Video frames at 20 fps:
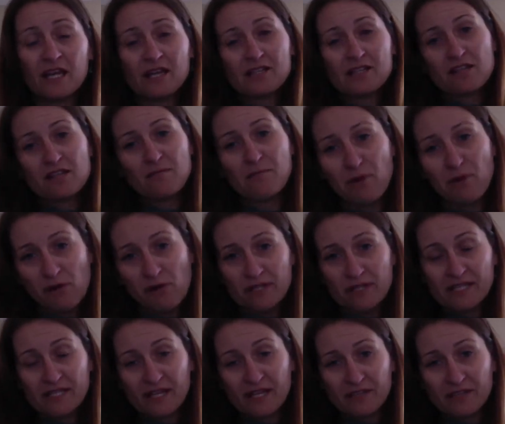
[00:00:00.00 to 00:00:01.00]
so the ball
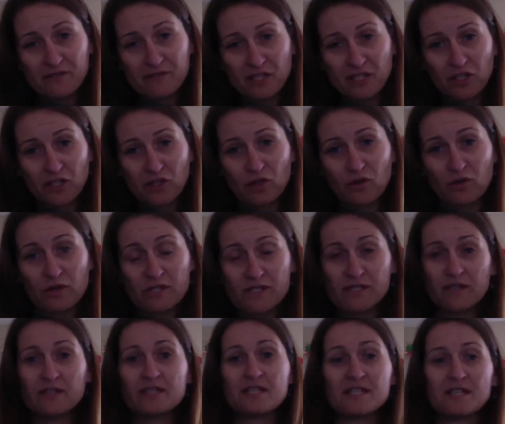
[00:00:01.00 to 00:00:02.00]
is kind of secured, so
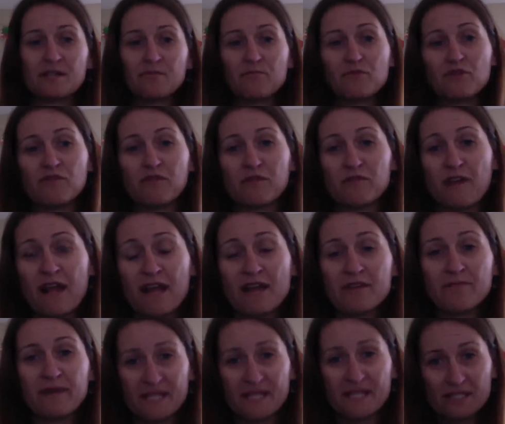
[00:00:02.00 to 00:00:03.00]
it doesn't move around,
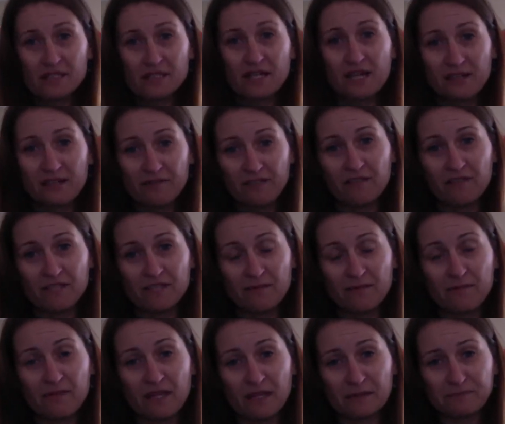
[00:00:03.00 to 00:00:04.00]
but it still kind of gives
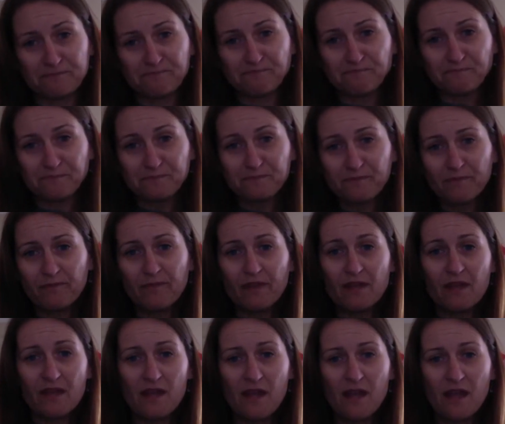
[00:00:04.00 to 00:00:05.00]
him
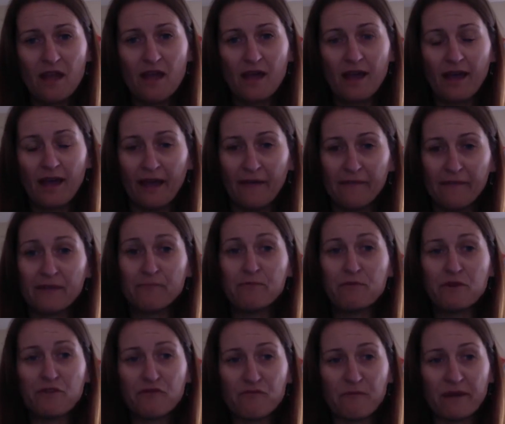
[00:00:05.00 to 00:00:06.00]
the
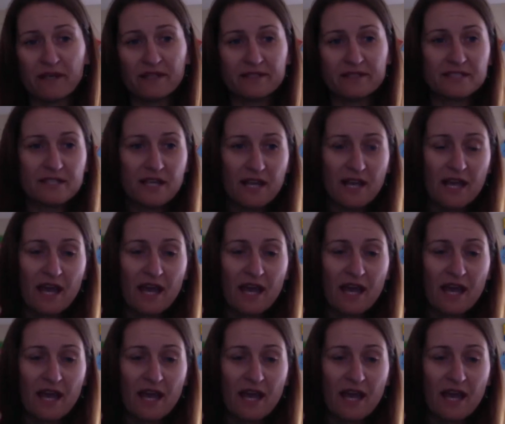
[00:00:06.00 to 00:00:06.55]
movement.